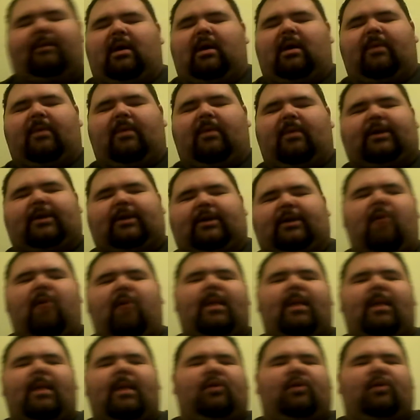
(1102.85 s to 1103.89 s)
The
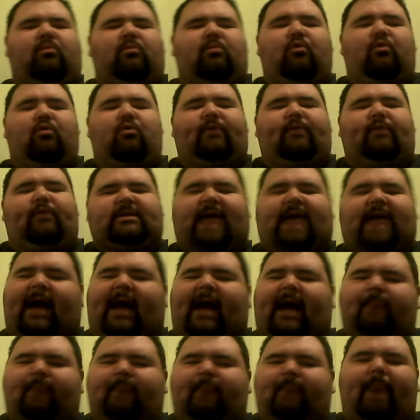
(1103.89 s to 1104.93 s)
Terminator movies had
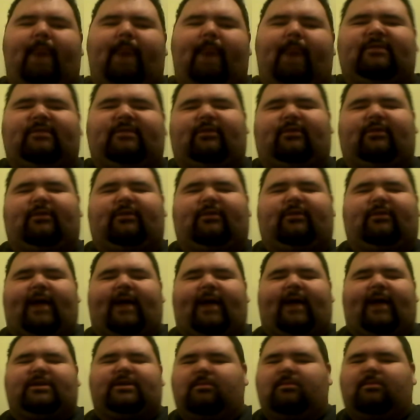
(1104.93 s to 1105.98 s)
a massive
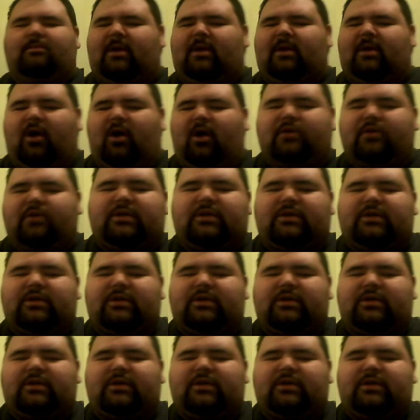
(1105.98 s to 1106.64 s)
attraction because